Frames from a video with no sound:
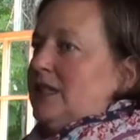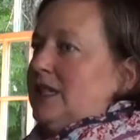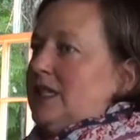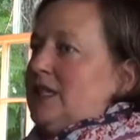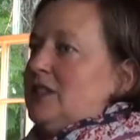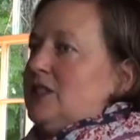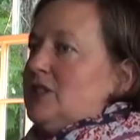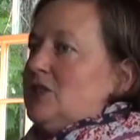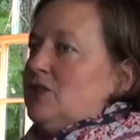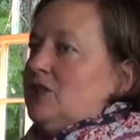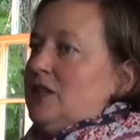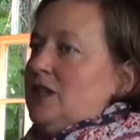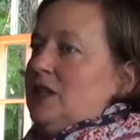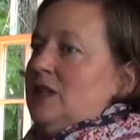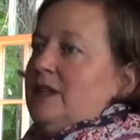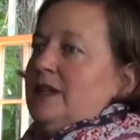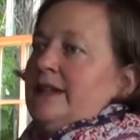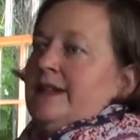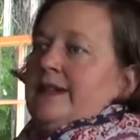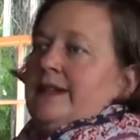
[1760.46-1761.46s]
and
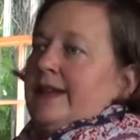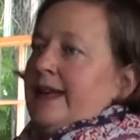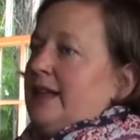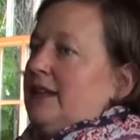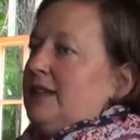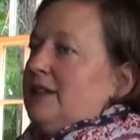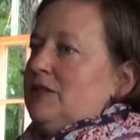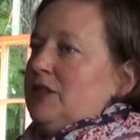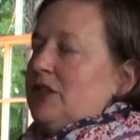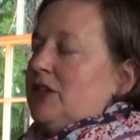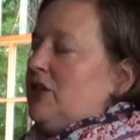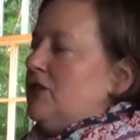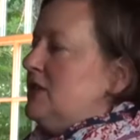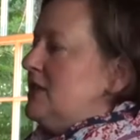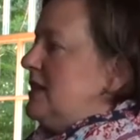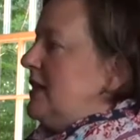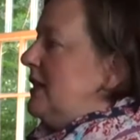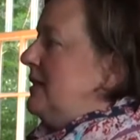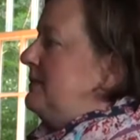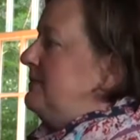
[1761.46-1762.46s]
Industry, Eli
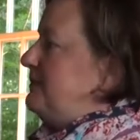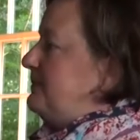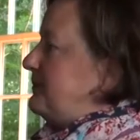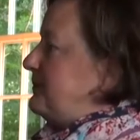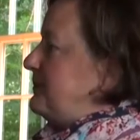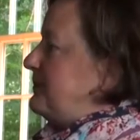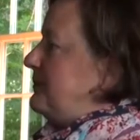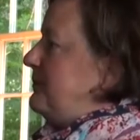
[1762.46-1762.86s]
Rogosa,